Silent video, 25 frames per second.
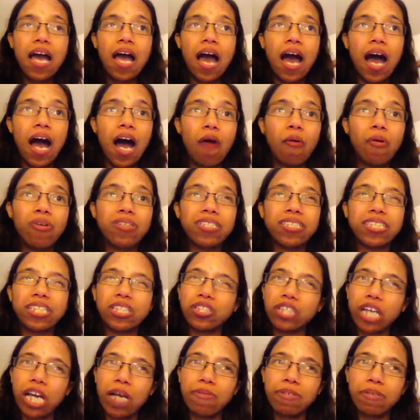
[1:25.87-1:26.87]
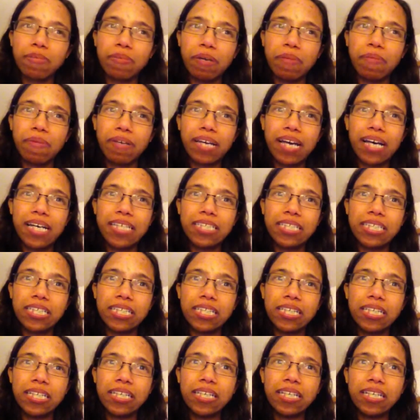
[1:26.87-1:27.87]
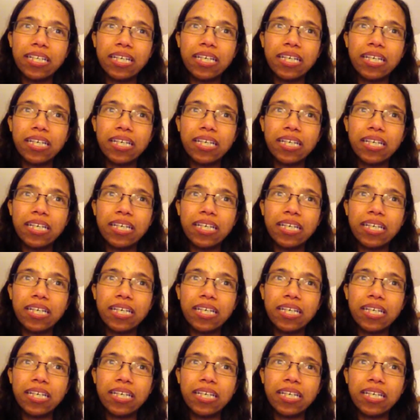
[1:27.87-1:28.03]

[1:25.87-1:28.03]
which is a shame to me because he